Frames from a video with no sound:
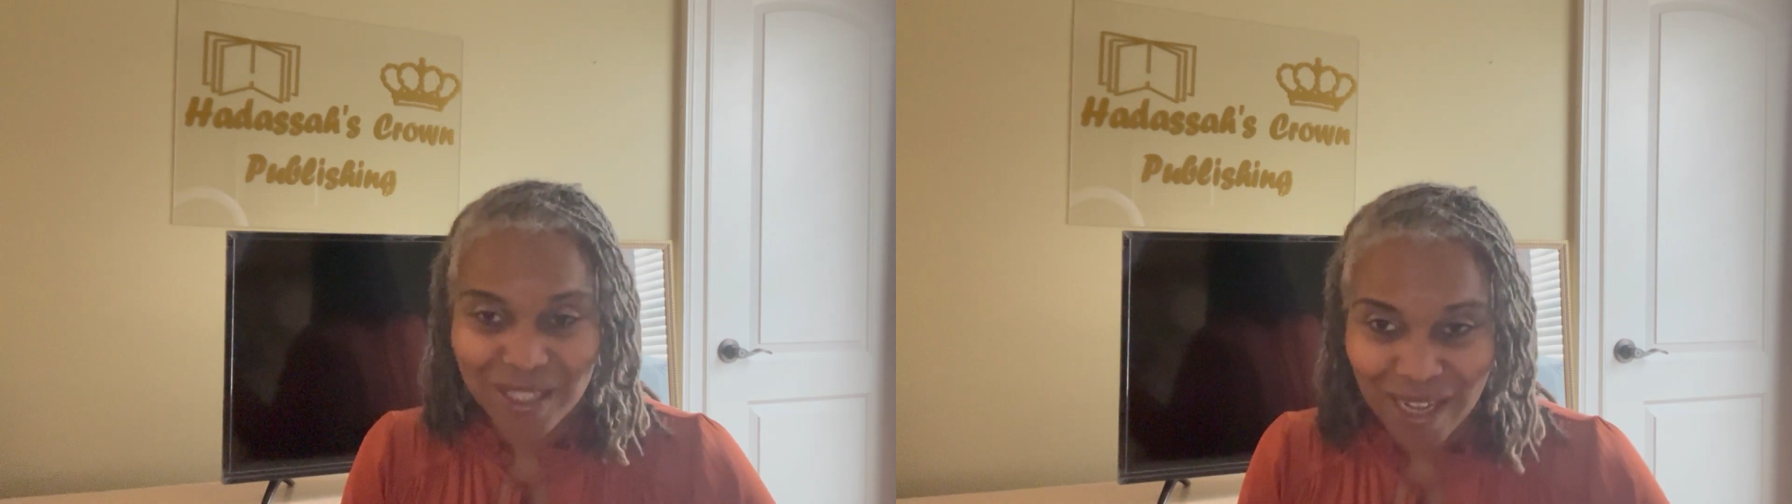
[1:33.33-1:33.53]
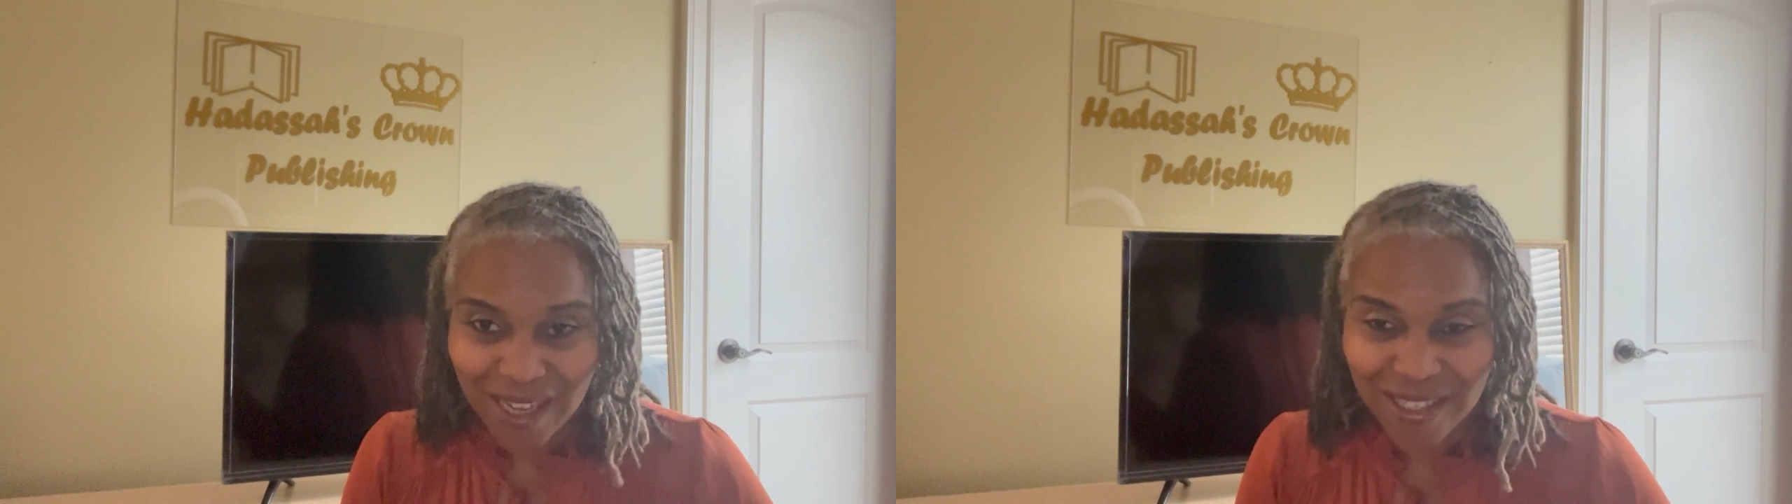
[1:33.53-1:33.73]

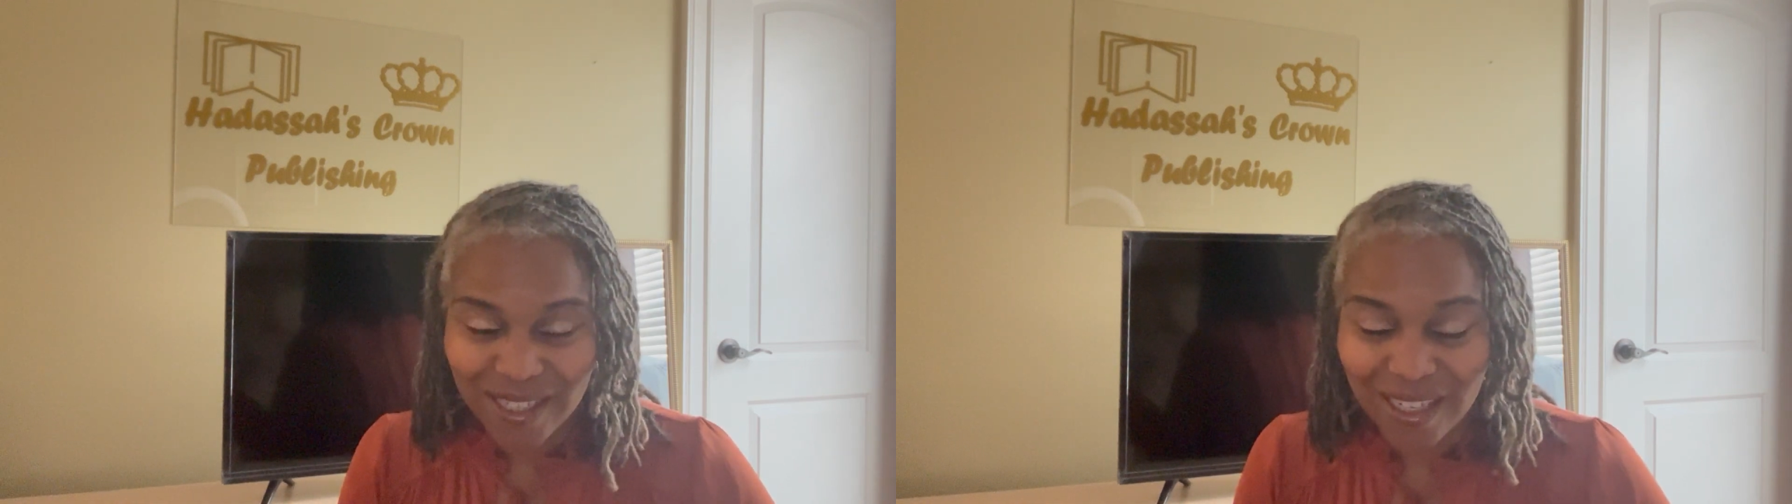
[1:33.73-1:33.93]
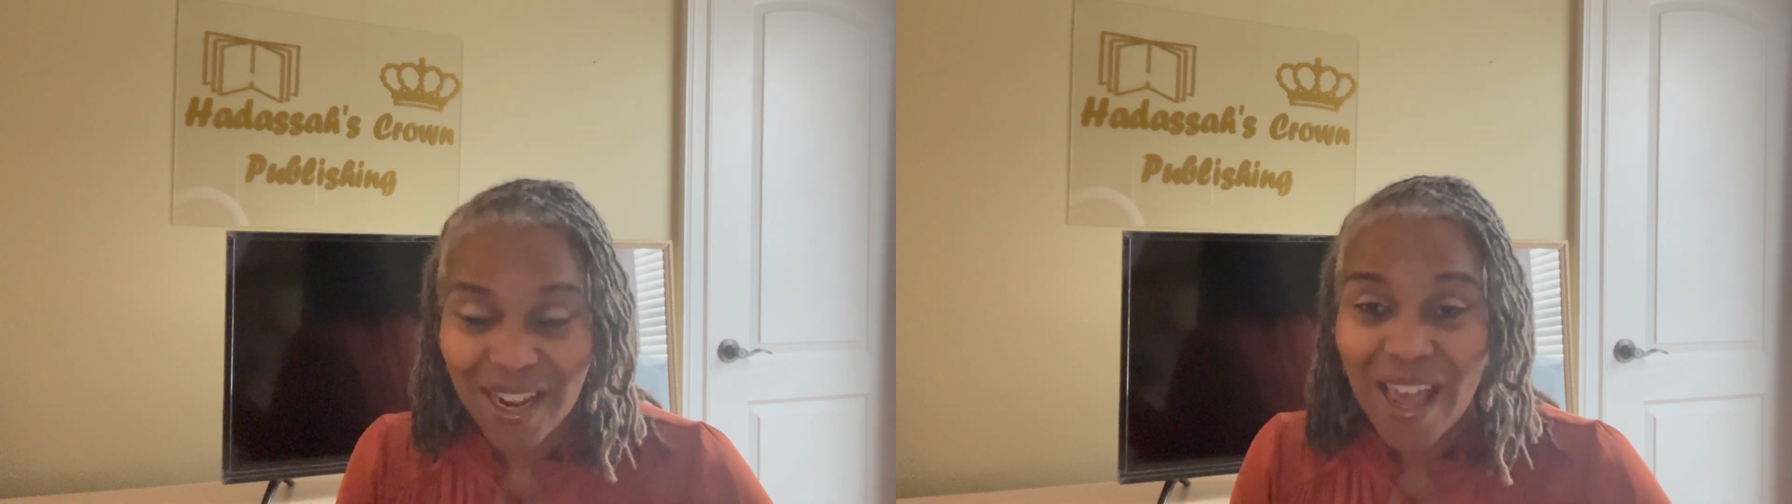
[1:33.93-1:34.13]
tested.